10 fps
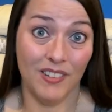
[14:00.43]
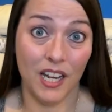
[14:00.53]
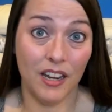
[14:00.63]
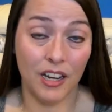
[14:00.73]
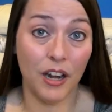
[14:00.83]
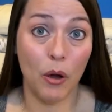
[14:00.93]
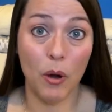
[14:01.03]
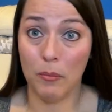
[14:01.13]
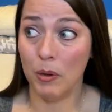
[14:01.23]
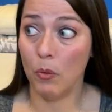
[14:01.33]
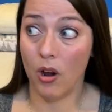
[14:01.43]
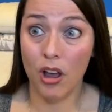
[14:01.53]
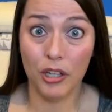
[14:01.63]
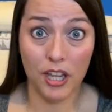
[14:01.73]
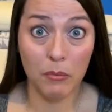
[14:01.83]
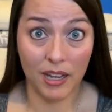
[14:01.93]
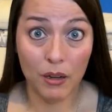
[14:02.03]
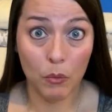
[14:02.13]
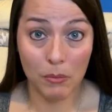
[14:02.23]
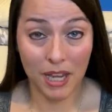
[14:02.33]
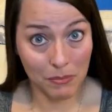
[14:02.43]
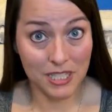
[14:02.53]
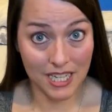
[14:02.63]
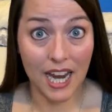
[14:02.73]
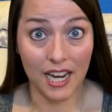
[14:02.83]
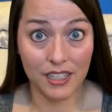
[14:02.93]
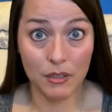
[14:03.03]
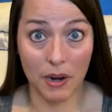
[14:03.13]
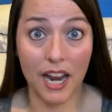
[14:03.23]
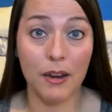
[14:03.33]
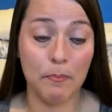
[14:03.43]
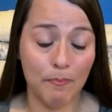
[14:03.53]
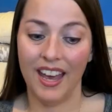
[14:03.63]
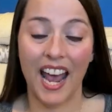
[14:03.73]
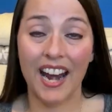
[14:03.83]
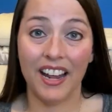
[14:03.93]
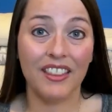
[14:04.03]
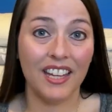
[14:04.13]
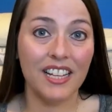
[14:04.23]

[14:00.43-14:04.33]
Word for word: You know, I mean, we're all human. We make mistakes, right? And I think